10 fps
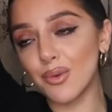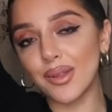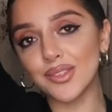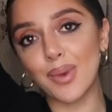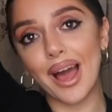few
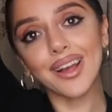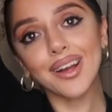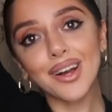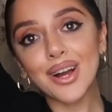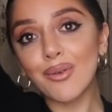months
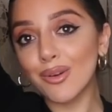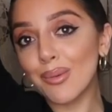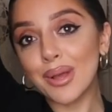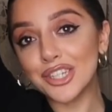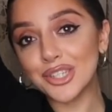back,
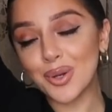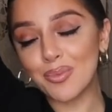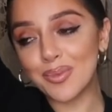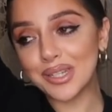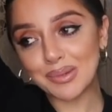one of my patients
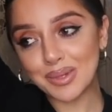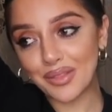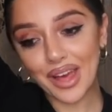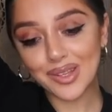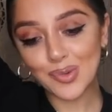complimented me
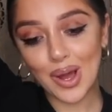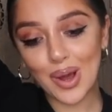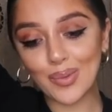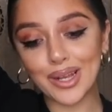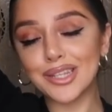on that as
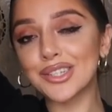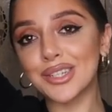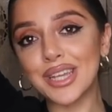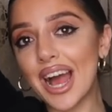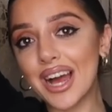well,
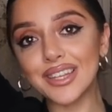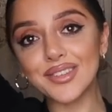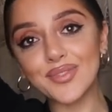which, yeah,